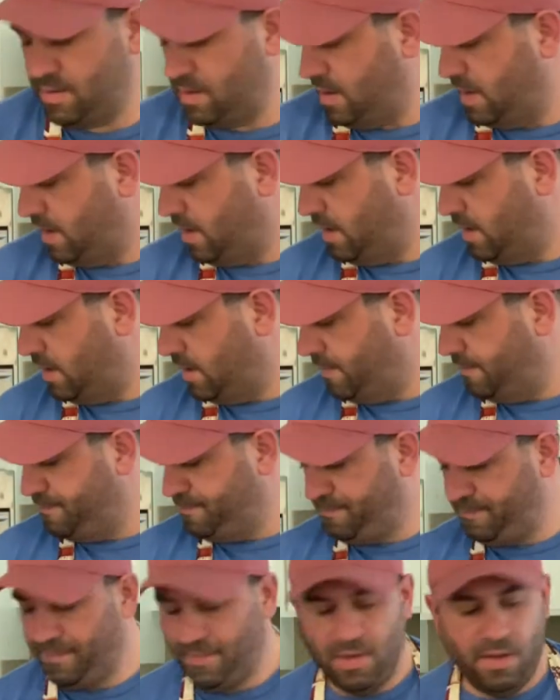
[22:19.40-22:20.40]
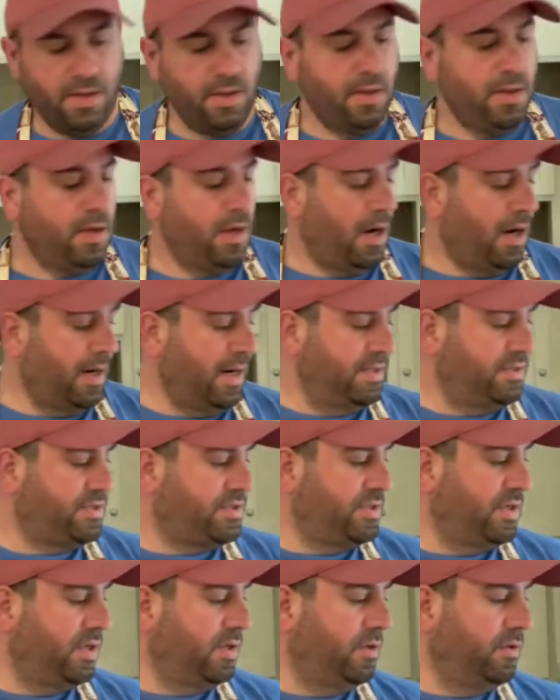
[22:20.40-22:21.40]
All right,
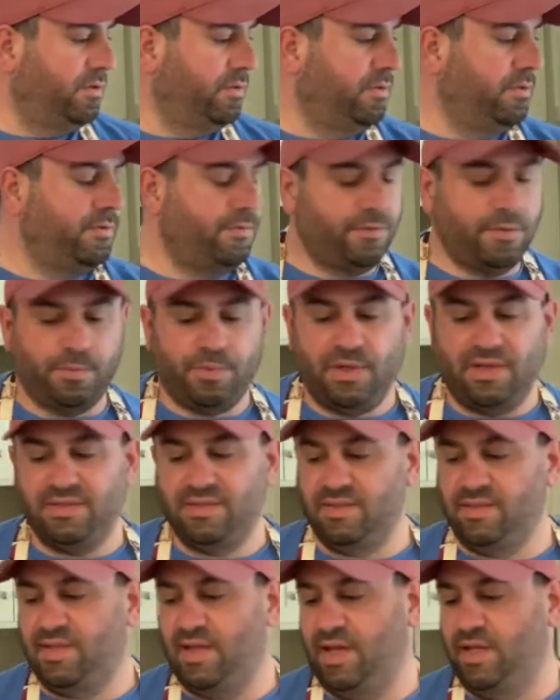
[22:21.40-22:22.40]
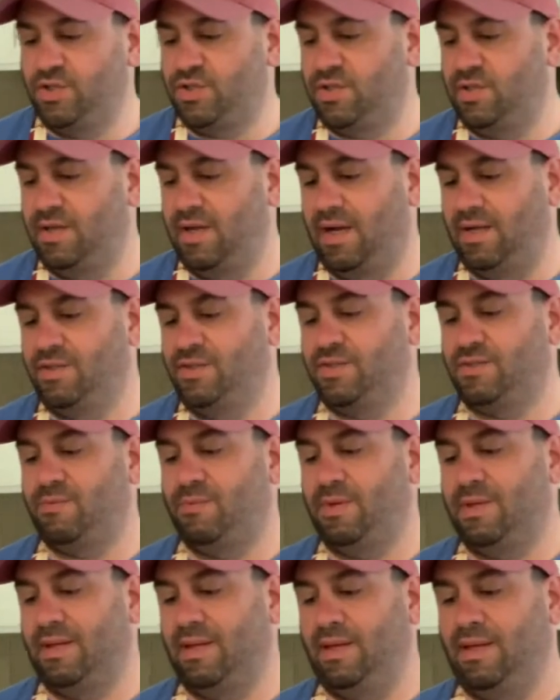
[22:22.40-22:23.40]
so for presentation, I just
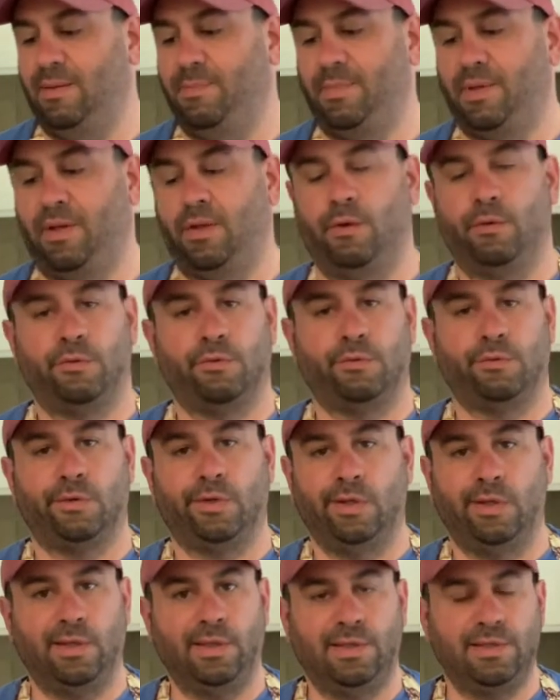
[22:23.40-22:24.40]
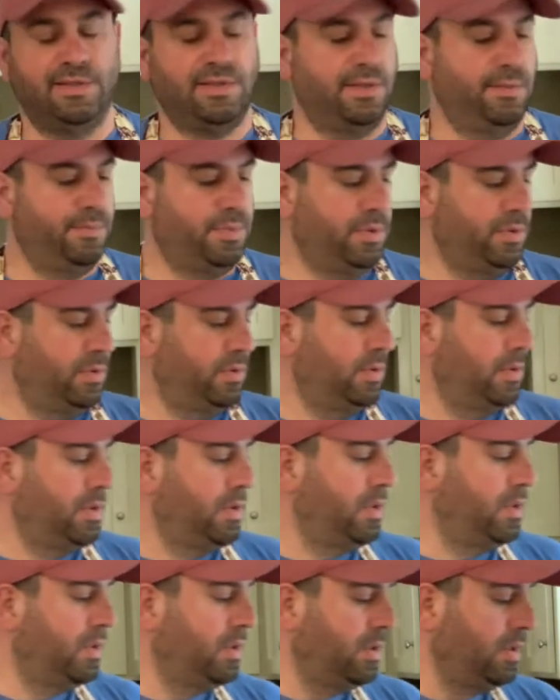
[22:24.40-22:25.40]
want to keep it really simple.
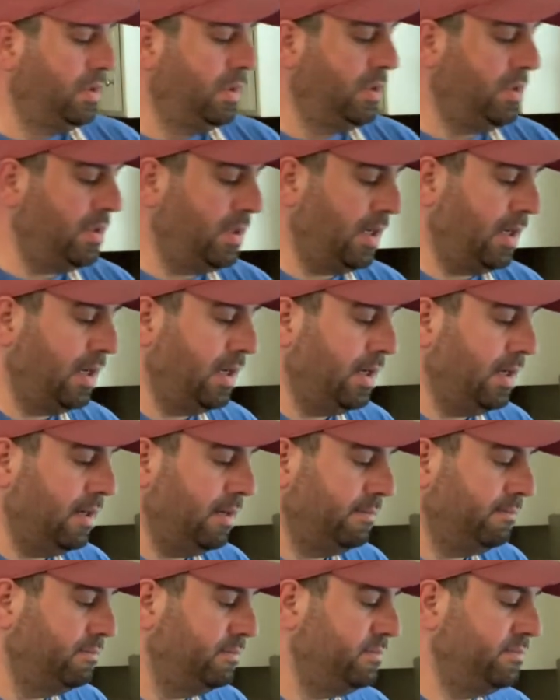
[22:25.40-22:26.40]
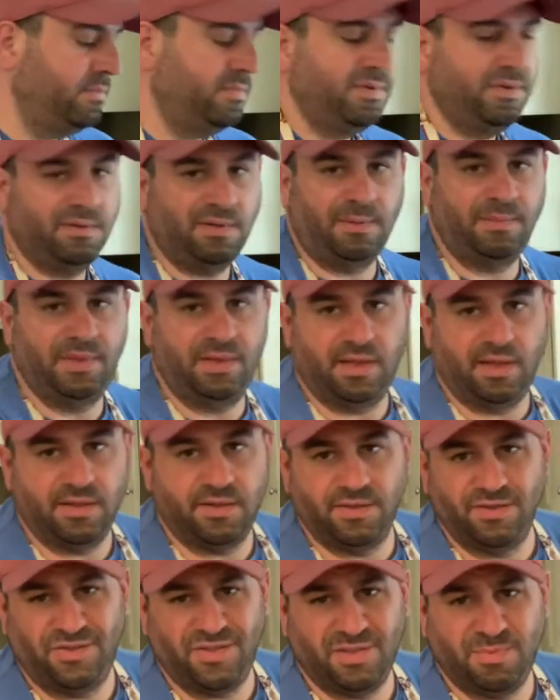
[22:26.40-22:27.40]
I mean, I
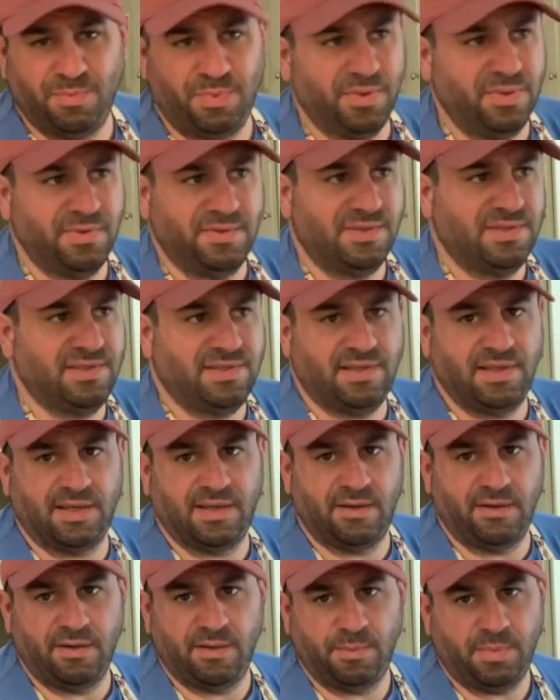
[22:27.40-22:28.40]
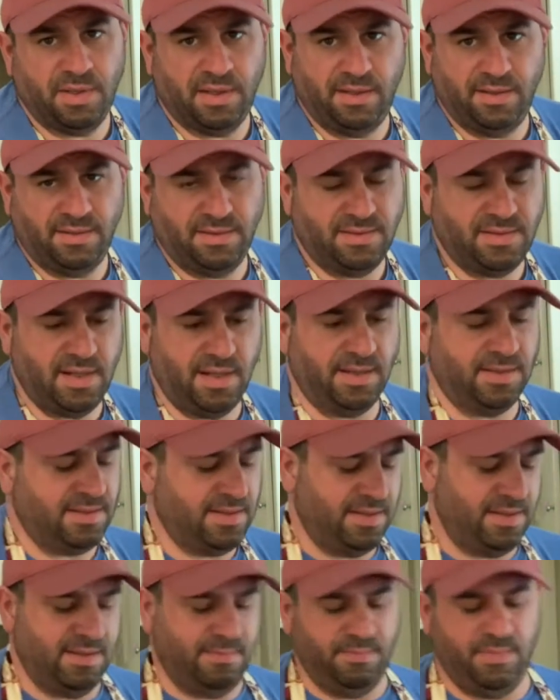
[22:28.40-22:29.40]
could just stick it on a plate and take it to
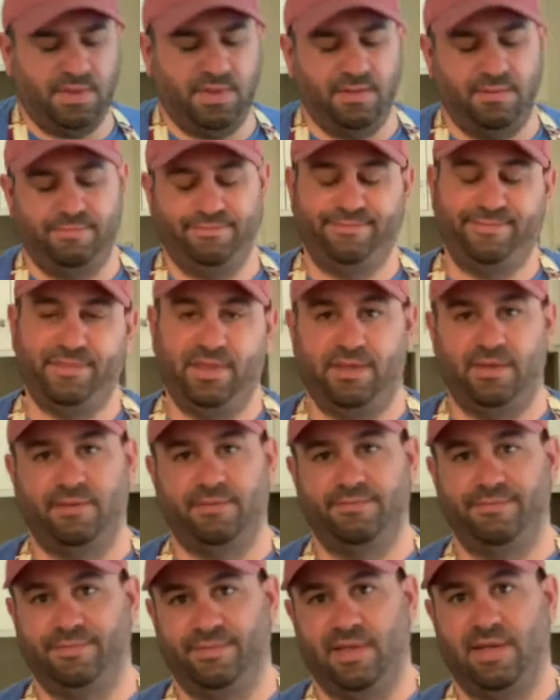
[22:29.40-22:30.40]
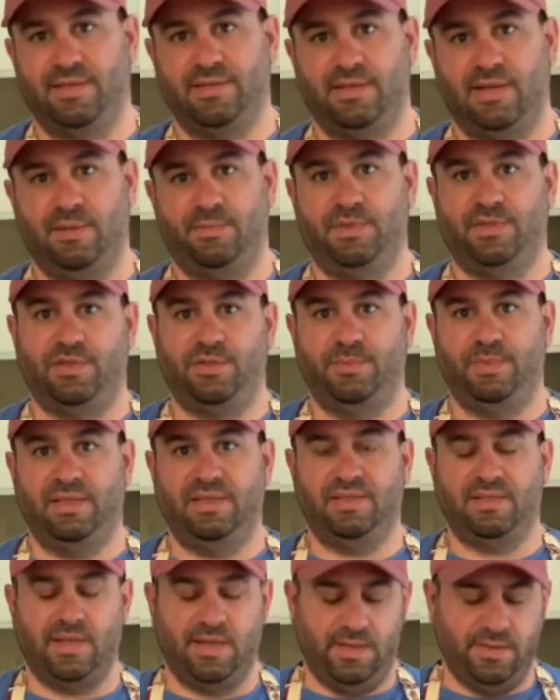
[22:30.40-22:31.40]
them, but that's not Mr. P
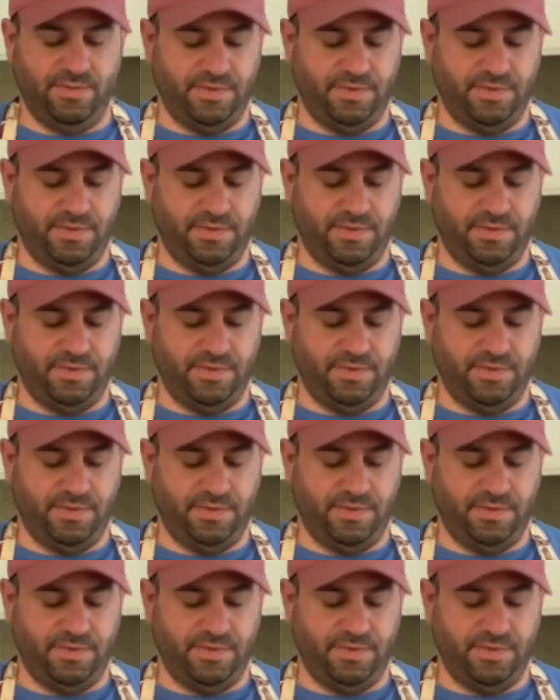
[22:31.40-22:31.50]
style.